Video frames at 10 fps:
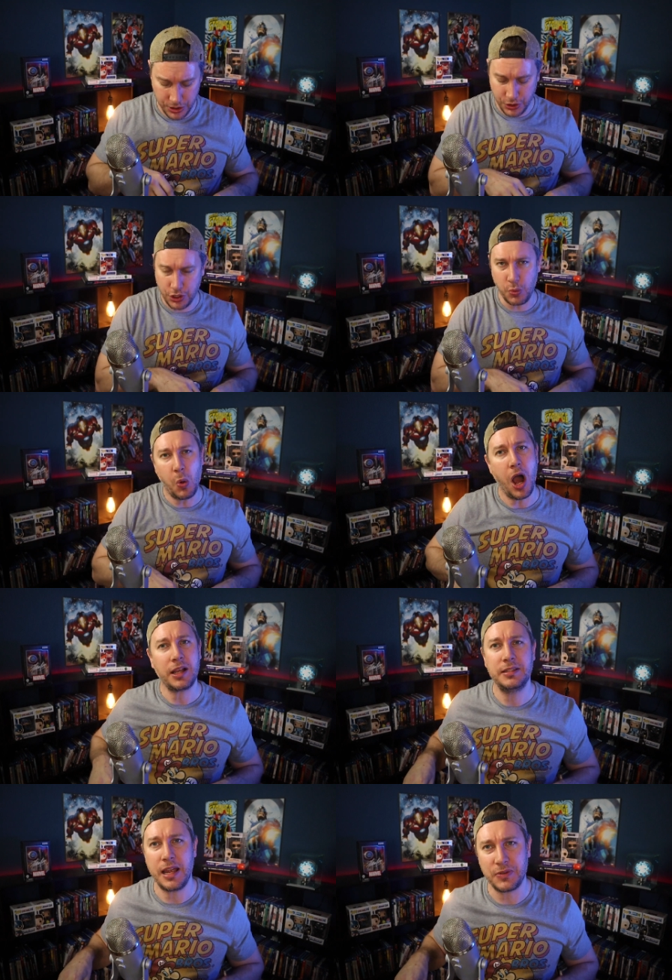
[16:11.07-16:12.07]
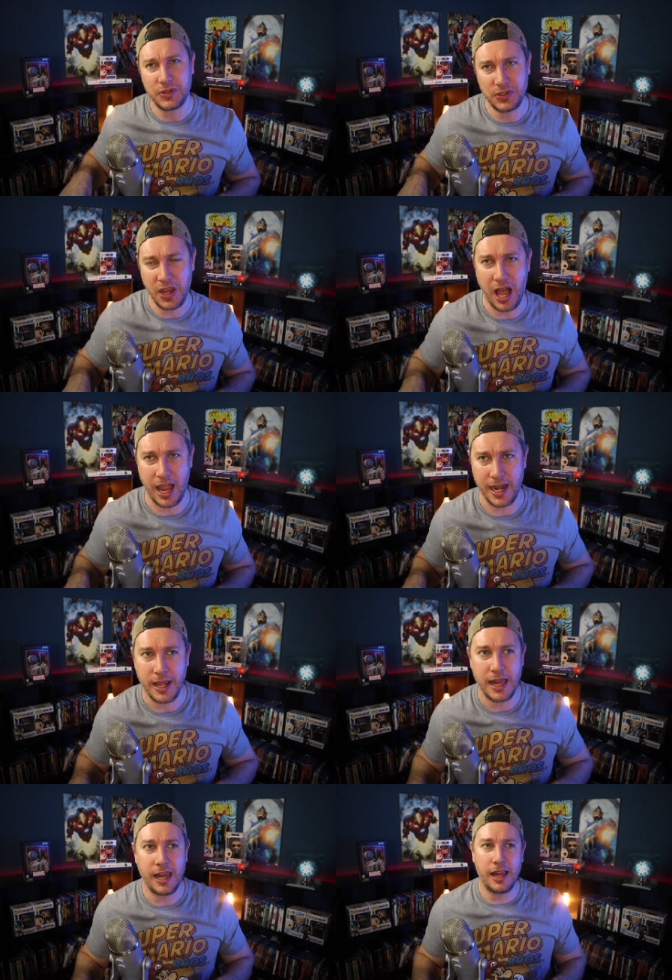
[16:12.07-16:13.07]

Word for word: So she walks outside